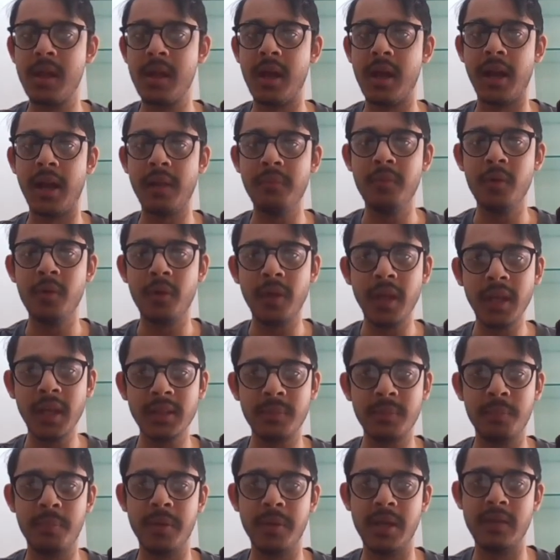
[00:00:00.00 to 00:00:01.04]
and I'm looking at the
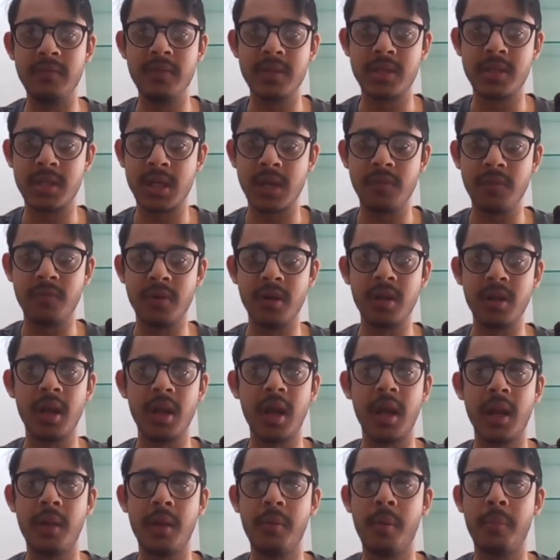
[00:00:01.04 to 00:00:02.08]
previous stream word
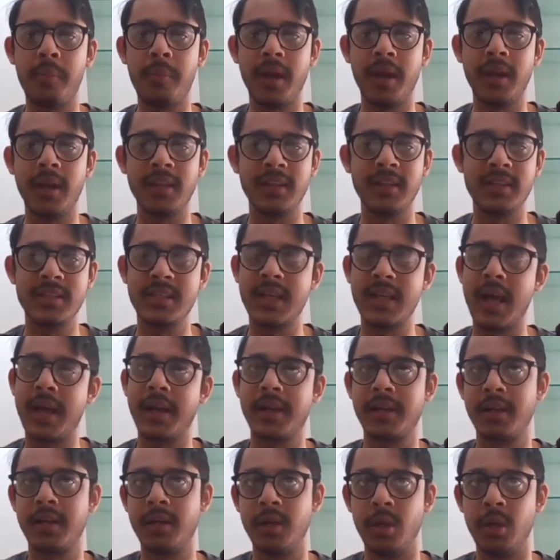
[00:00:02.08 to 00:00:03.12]
and I'm appending this
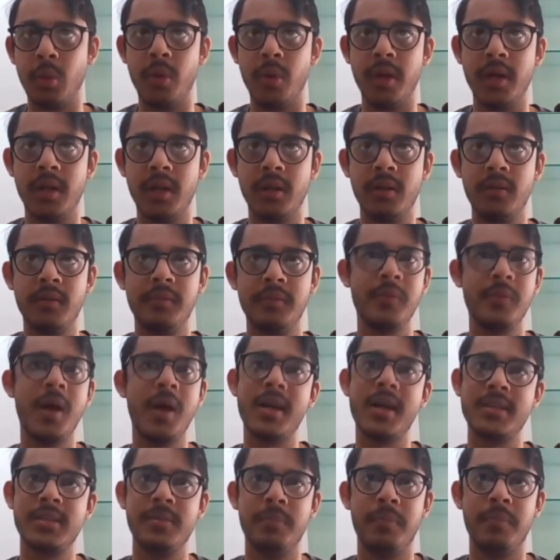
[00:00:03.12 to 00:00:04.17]
character to it.
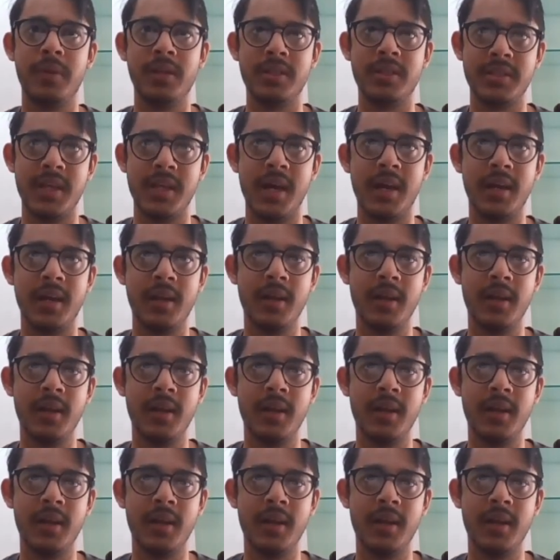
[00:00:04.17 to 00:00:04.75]
As simple as that.